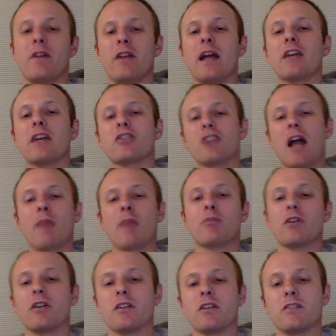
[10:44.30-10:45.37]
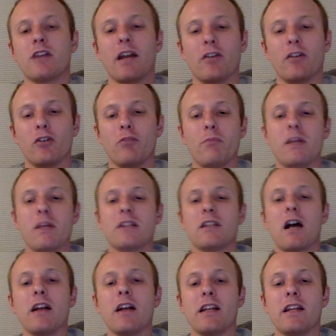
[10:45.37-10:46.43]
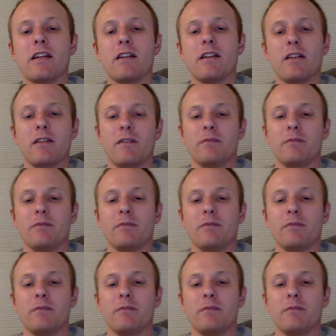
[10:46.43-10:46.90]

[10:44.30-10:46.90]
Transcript: The next chapter is titled Miss Honey.